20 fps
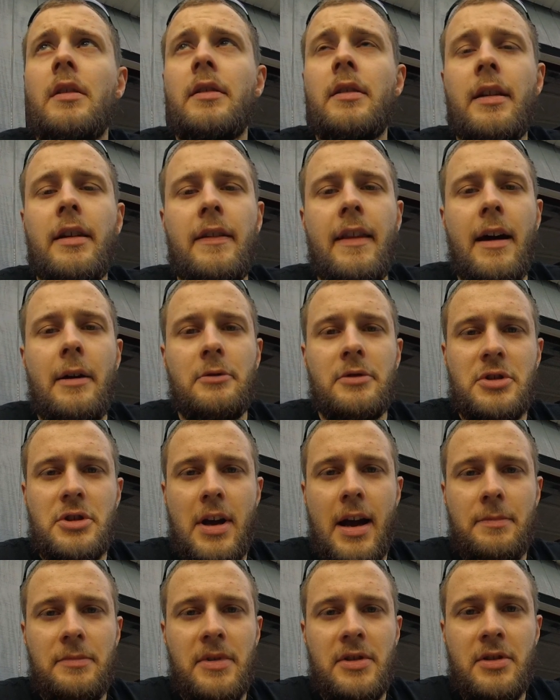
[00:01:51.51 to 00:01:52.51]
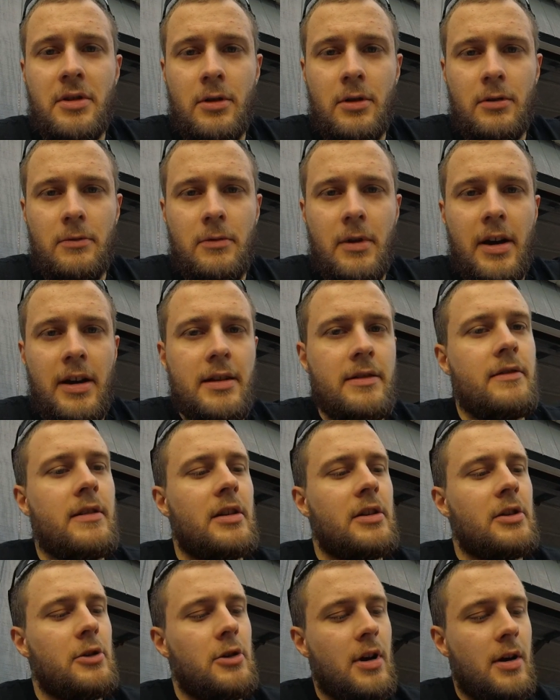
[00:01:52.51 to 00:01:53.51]
and that would trap the dirt, right? Then
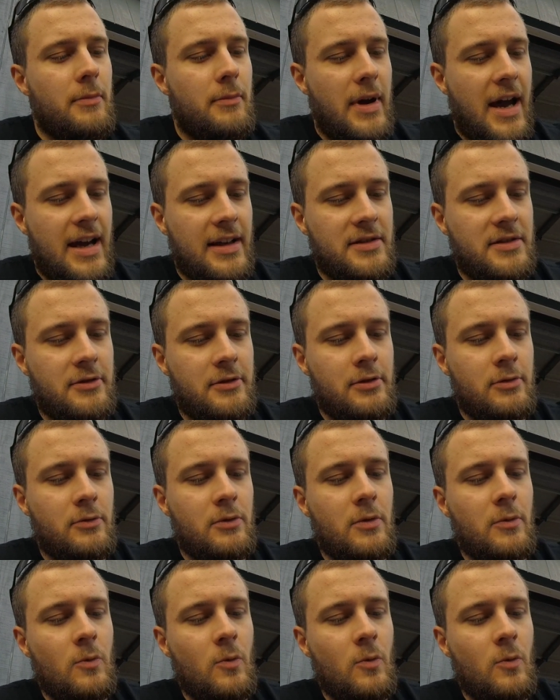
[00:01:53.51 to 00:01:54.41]
you come back to your